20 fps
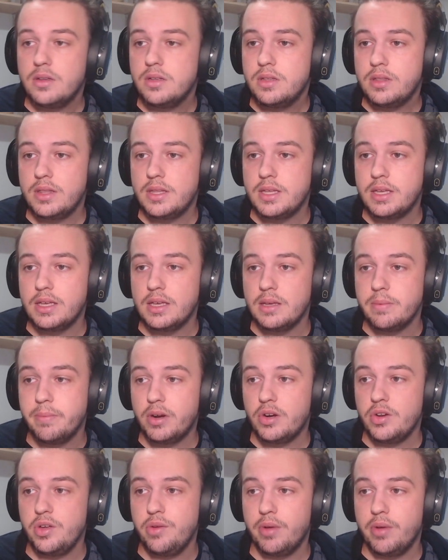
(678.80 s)

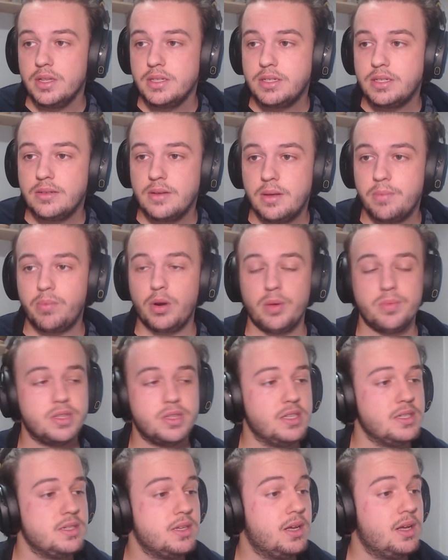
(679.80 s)
variables and
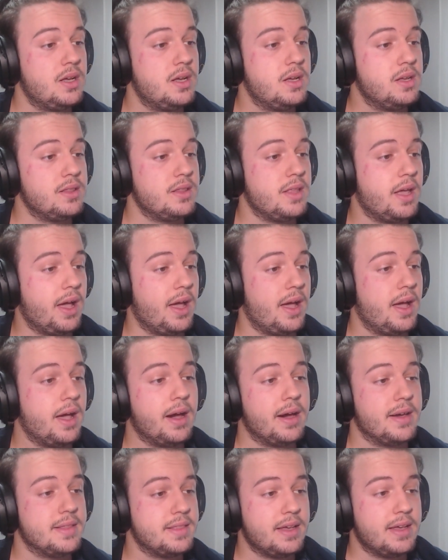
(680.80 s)
properties
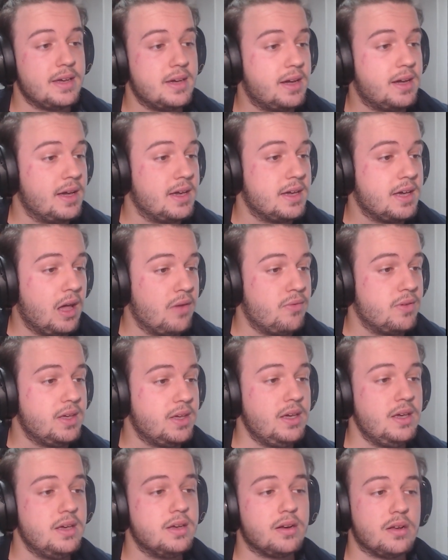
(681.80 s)
that I have in
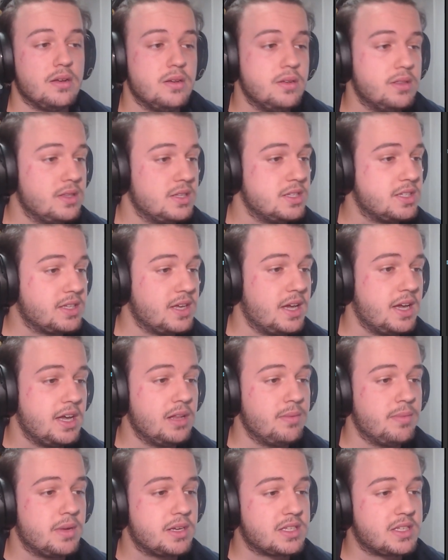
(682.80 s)
here. The scale,
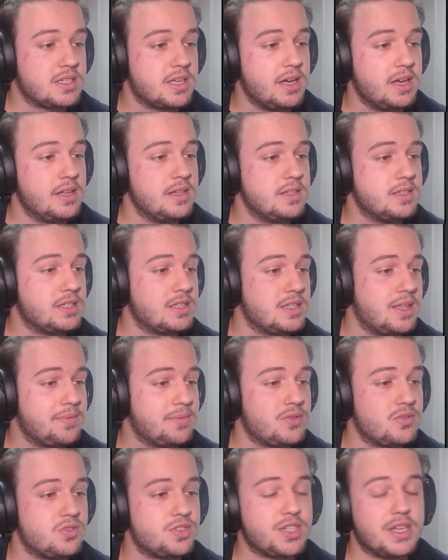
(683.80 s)
max scale, the
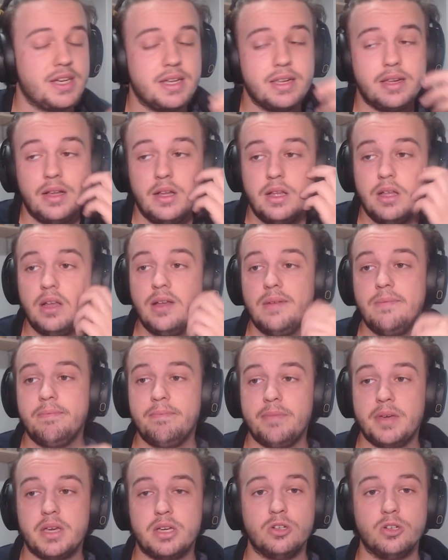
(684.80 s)
steps or scale,
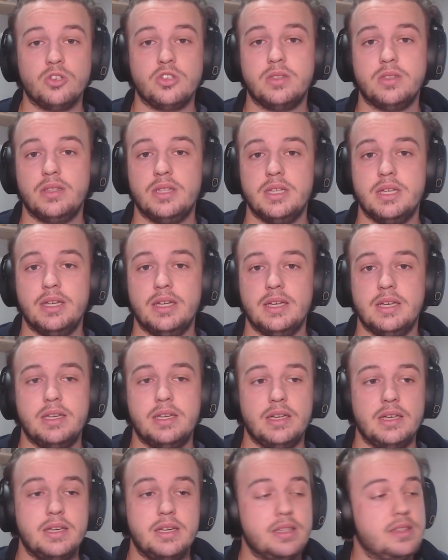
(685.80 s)
because
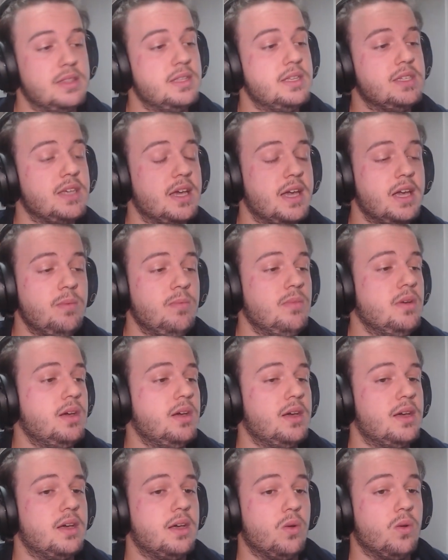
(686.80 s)
in this game,
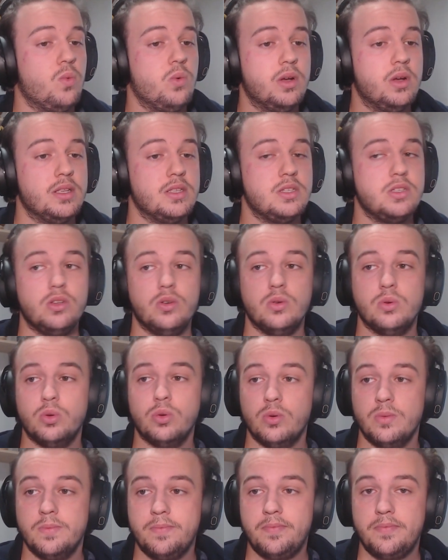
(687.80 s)
once you